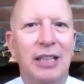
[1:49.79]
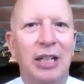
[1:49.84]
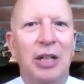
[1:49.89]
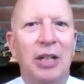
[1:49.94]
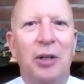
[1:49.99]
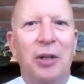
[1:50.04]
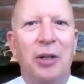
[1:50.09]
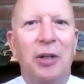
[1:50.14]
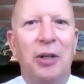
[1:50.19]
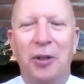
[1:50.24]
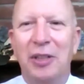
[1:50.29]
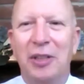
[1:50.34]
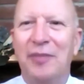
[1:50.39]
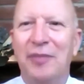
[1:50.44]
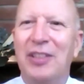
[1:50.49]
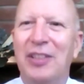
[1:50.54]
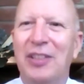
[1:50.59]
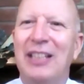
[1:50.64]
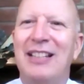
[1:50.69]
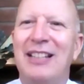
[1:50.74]
All of
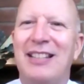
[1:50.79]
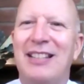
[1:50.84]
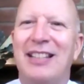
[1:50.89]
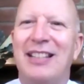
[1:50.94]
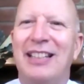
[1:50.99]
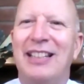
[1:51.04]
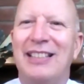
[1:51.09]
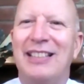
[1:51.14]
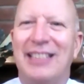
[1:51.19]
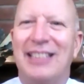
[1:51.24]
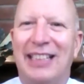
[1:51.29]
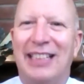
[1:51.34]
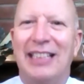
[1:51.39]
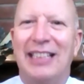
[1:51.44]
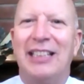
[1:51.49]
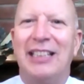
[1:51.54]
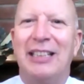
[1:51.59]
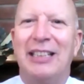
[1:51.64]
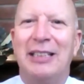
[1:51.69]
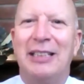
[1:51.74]
these things, I
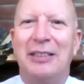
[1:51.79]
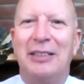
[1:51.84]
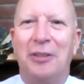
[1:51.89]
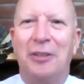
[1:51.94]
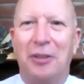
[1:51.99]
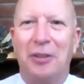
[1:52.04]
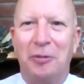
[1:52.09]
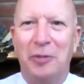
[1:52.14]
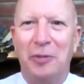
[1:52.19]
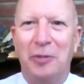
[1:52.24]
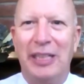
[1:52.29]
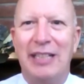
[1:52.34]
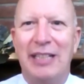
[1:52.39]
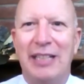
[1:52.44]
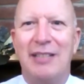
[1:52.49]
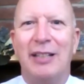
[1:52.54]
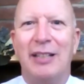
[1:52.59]
think, are ways